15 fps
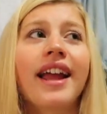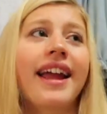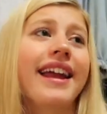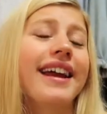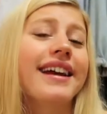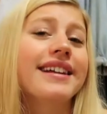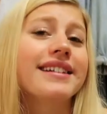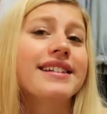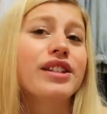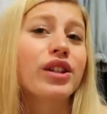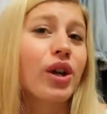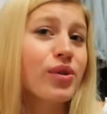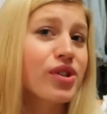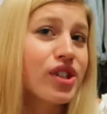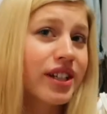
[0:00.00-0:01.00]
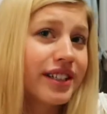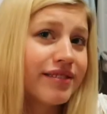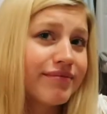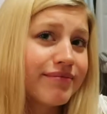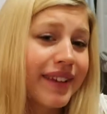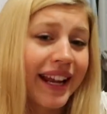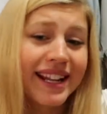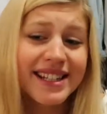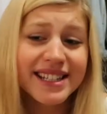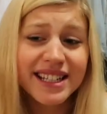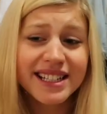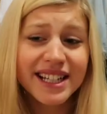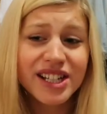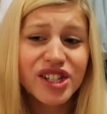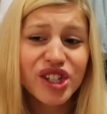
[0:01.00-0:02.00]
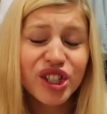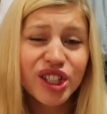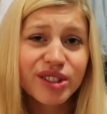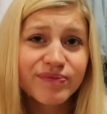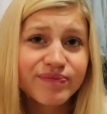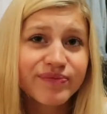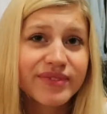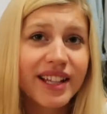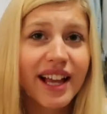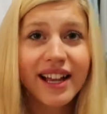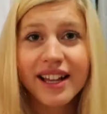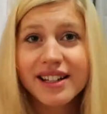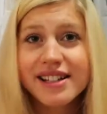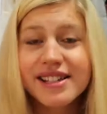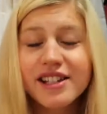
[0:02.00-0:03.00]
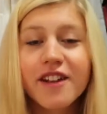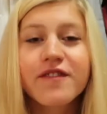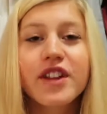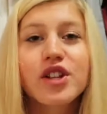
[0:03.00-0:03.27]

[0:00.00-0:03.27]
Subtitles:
and lotion, hand sanitizer, that kind of stuff.